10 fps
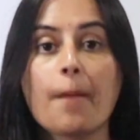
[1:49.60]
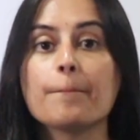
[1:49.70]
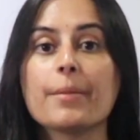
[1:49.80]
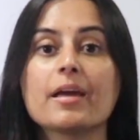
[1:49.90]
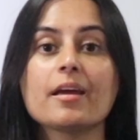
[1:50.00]

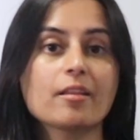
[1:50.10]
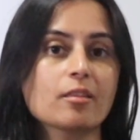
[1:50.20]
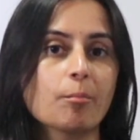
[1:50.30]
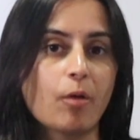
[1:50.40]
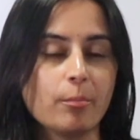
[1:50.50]
Be in
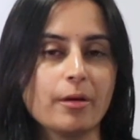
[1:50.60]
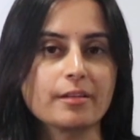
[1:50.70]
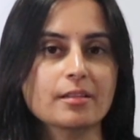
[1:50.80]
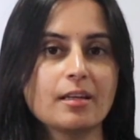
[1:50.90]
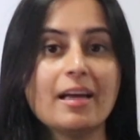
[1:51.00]
the
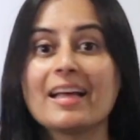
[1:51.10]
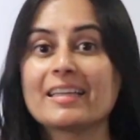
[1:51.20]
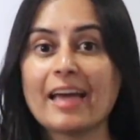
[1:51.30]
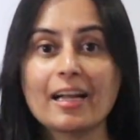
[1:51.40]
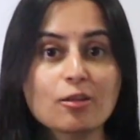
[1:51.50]
moment.
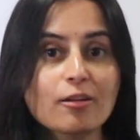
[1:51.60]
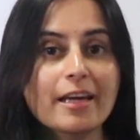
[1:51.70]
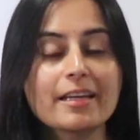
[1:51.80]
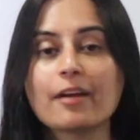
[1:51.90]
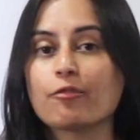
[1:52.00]

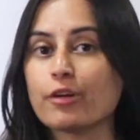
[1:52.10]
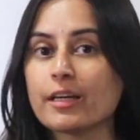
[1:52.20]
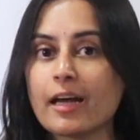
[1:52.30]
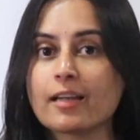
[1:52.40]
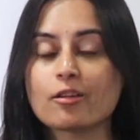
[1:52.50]
Calculate and
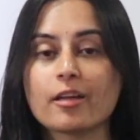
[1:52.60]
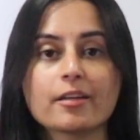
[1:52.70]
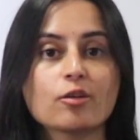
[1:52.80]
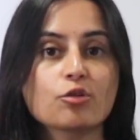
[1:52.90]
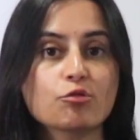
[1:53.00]

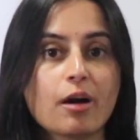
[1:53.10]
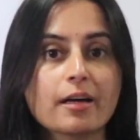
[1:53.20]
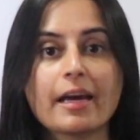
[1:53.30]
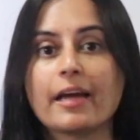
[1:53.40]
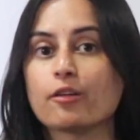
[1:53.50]
recalculate your
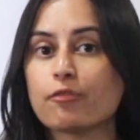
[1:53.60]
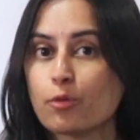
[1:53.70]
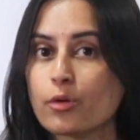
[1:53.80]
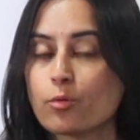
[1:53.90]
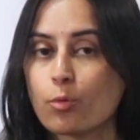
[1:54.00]
drug and your
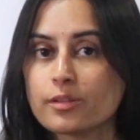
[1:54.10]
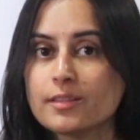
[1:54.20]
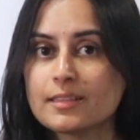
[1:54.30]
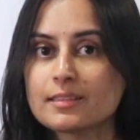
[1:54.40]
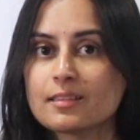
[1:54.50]
fluid
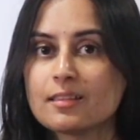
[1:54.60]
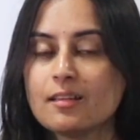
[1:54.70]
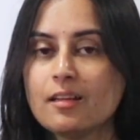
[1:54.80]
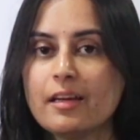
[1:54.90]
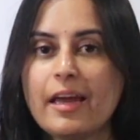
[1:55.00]
orders.
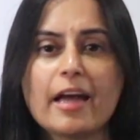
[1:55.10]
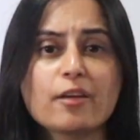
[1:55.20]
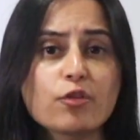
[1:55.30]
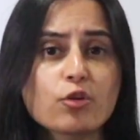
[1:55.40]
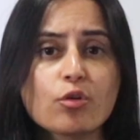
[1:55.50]
And
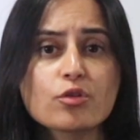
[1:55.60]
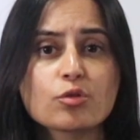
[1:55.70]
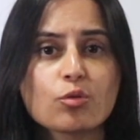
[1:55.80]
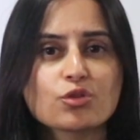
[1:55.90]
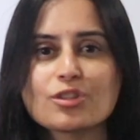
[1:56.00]
if you're not
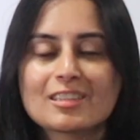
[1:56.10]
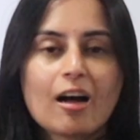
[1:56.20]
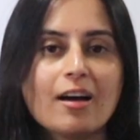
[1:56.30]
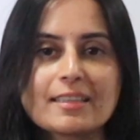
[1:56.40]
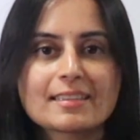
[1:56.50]
sure, just
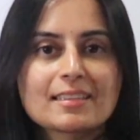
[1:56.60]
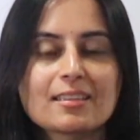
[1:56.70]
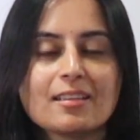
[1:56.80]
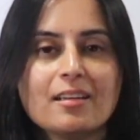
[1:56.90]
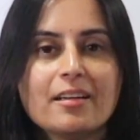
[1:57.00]
ask.
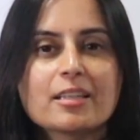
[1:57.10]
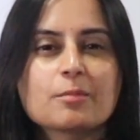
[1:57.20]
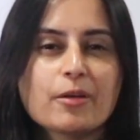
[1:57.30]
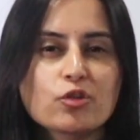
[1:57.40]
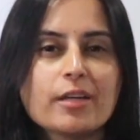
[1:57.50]

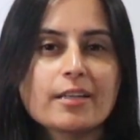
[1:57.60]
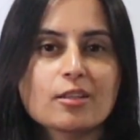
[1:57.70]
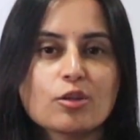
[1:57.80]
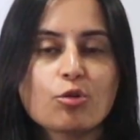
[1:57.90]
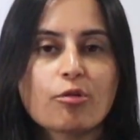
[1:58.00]
Especially as a
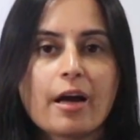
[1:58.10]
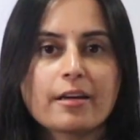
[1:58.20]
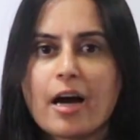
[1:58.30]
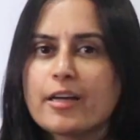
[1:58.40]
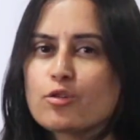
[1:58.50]
new grad,
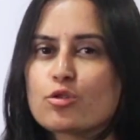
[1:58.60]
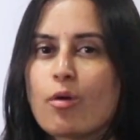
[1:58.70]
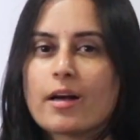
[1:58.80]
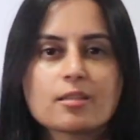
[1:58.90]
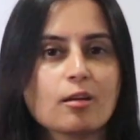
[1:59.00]
I used to
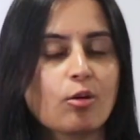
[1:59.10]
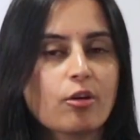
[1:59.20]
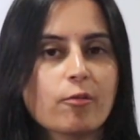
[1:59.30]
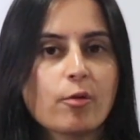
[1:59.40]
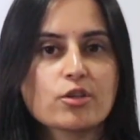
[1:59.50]
ask a lot
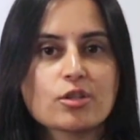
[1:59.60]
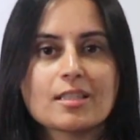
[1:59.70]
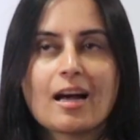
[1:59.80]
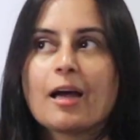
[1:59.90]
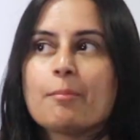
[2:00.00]
of questions.
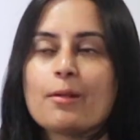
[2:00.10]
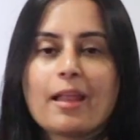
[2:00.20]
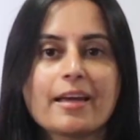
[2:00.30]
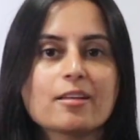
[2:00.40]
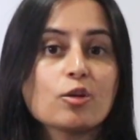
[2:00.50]
I
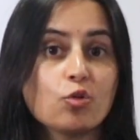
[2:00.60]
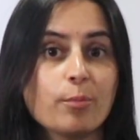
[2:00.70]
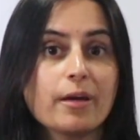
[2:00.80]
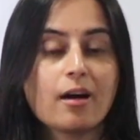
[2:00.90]
played the newbie